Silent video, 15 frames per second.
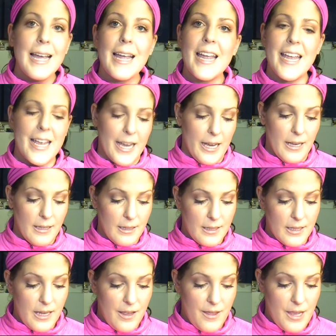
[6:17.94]

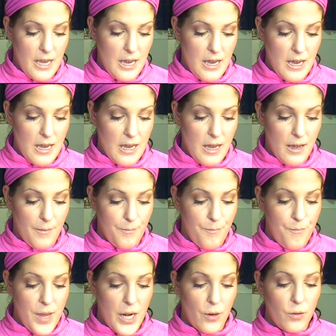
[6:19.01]
is the
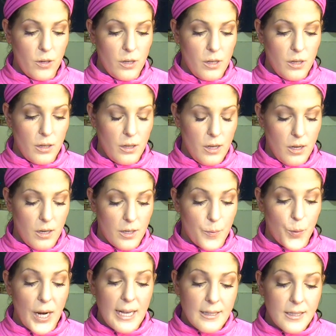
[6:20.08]

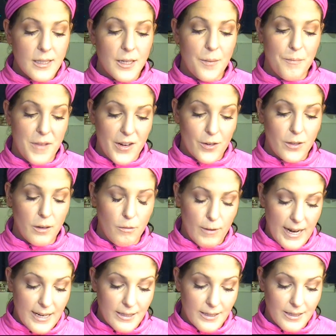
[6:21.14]
pressed mineral
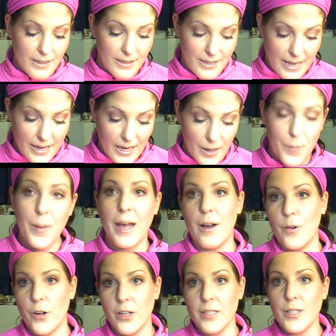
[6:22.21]
rice setting
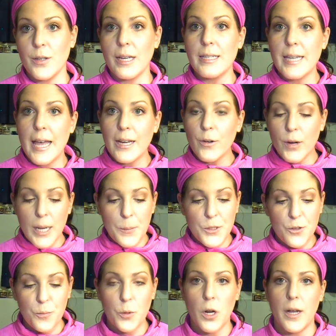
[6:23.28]
powder. So you get 10
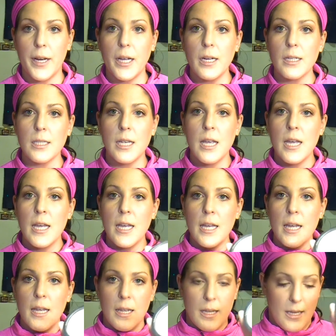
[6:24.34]
grams of product.
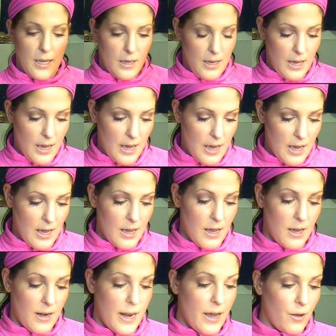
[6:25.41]
Okay,
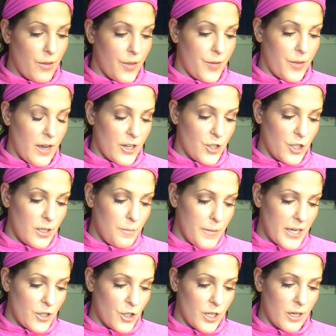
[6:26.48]
now I should
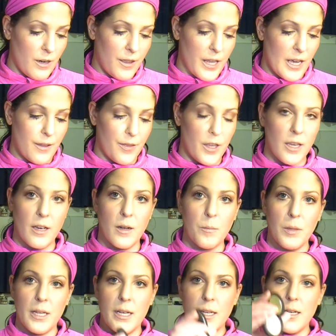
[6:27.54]
mention that the
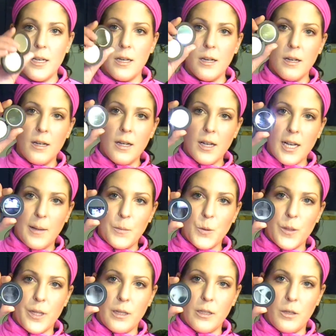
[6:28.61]
YoungBlood comes
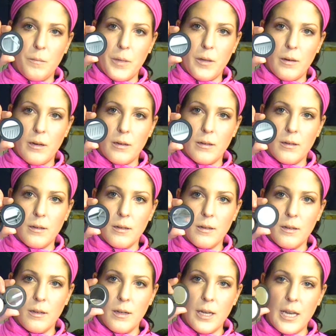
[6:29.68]
with a little mirror
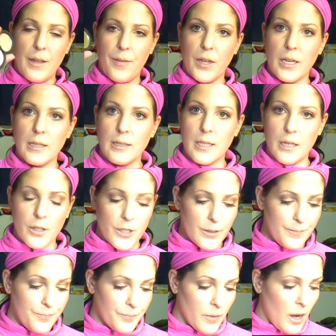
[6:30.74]
in the
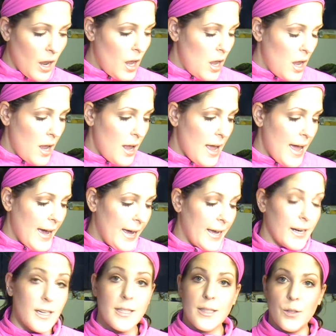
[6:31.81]
concealer,
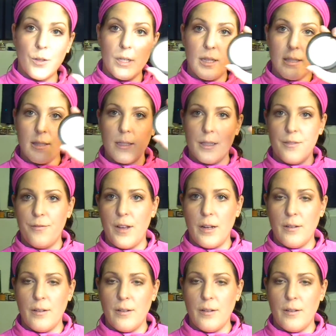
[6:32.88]
and so does the